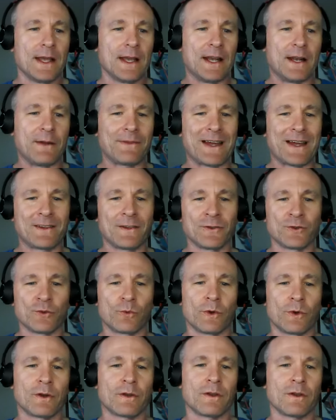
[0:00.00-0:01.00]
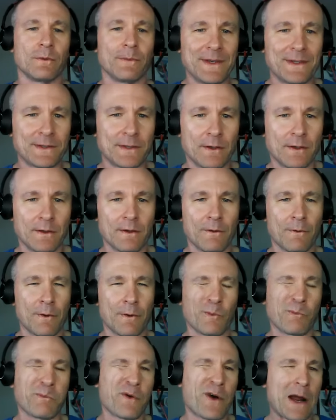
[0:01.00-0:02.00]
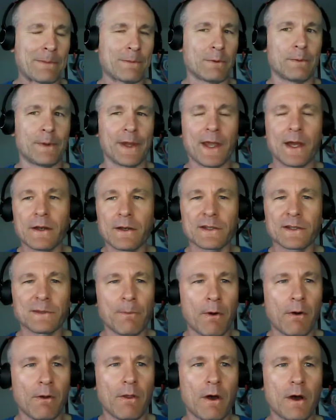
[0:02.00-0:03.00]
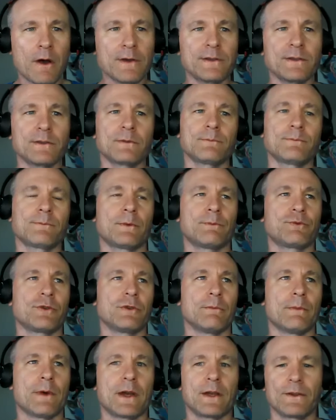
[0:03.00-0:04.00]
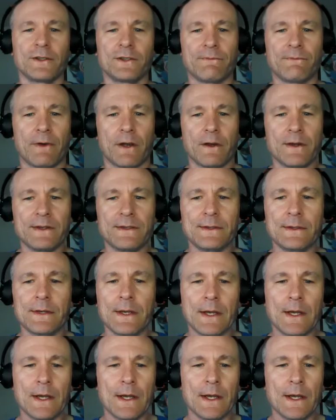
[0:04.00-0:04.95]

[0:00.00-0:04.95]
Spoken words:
And if that doesn't work, they're reselling the loan probably at a small loss. I'm sure mileage varies.